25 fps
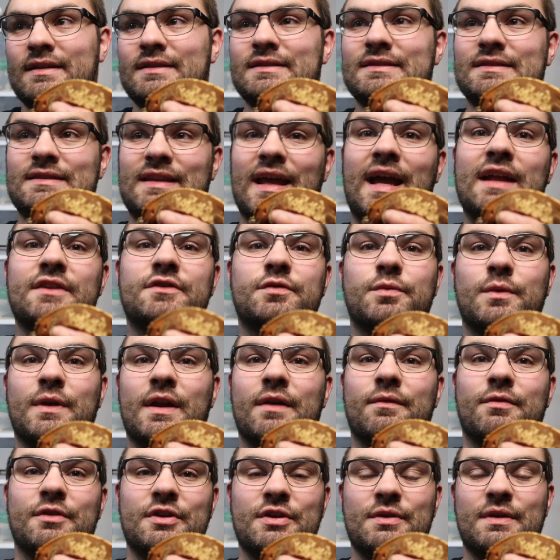That's
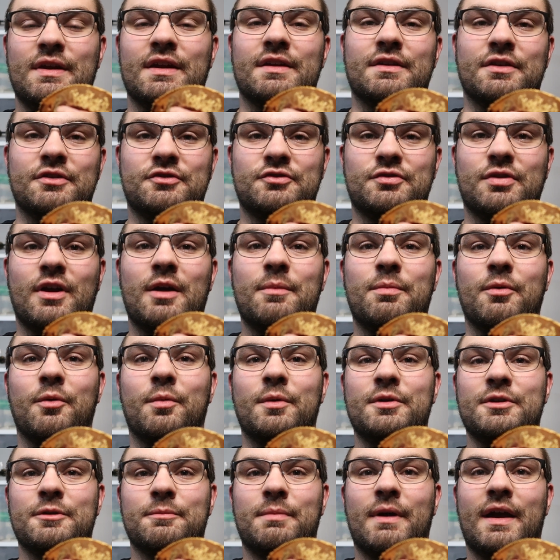whenever you get into trouble,
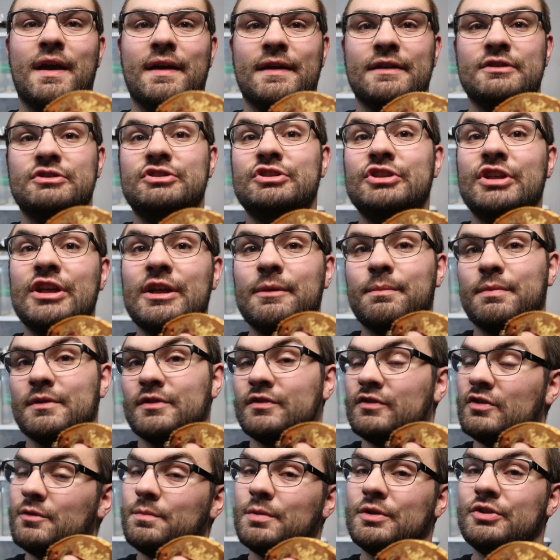when you're buying a
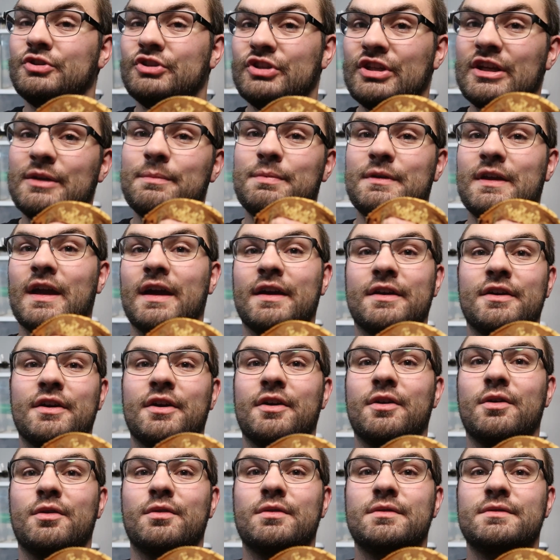super cheap
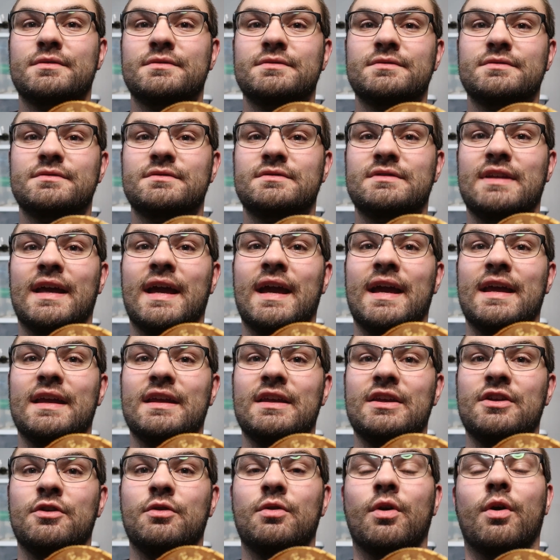gecko that
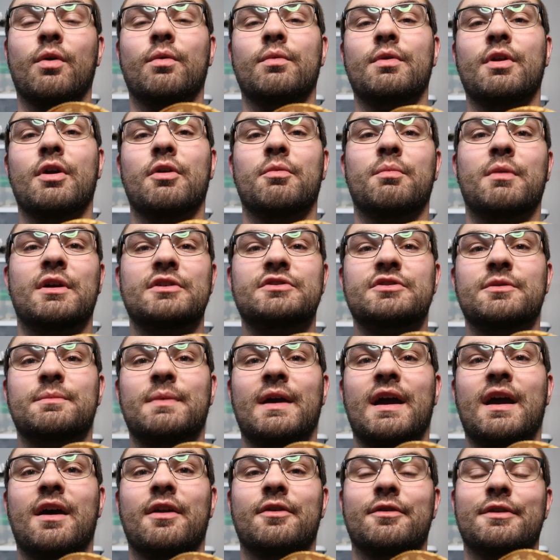you don't know much
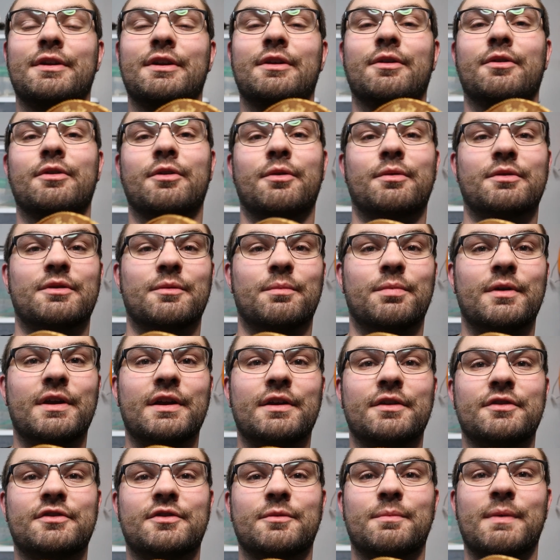about, or you don't know what the
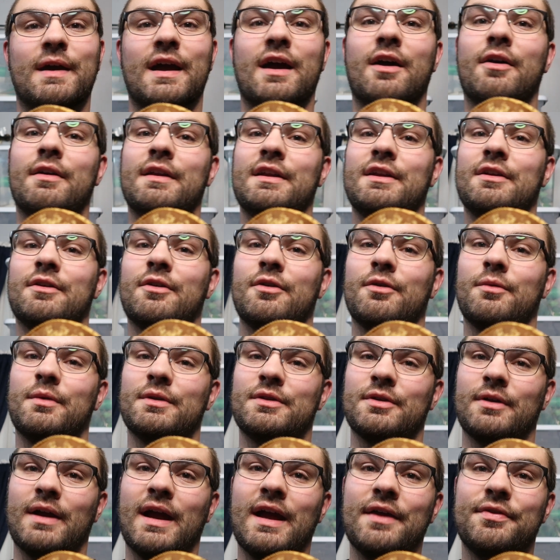breeder's about, and you don't know
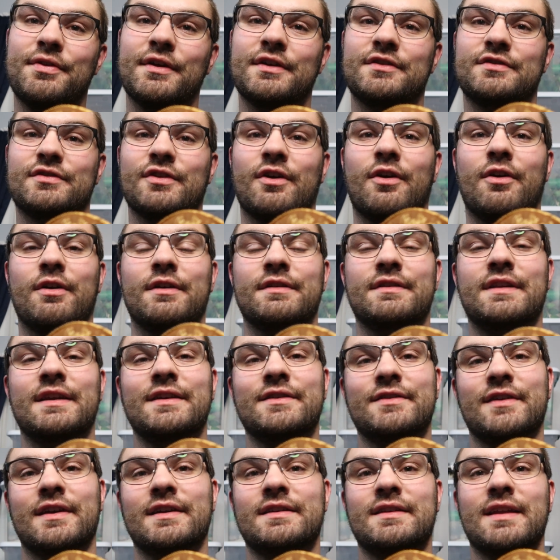what their ethics are and
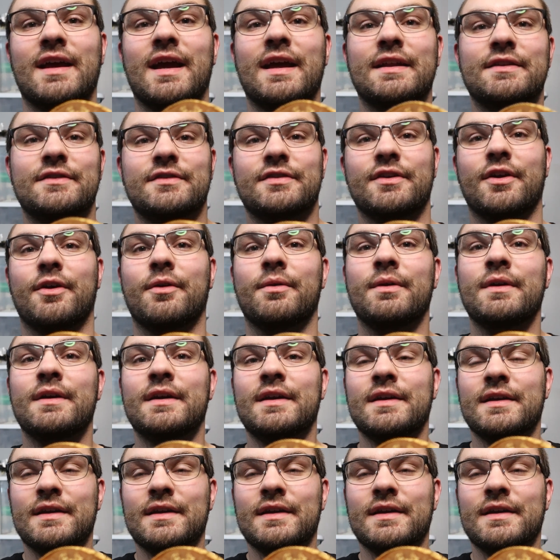things like that. So